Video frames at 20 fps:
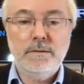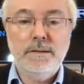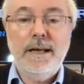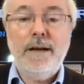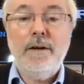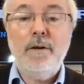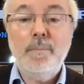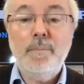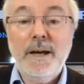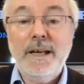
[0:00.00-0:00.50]

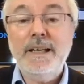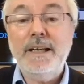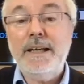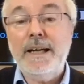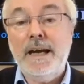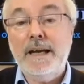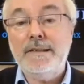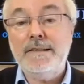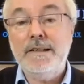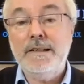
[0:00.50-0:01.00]
Now, in many
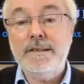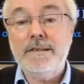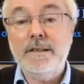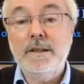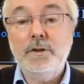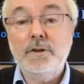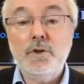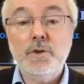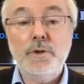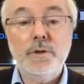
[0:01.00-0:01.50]
cases,
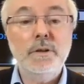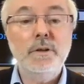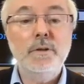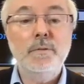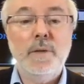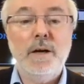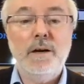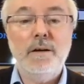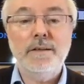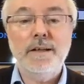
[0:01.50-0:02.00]
the
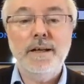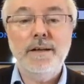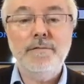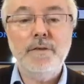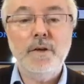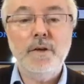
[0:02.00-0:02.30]
true market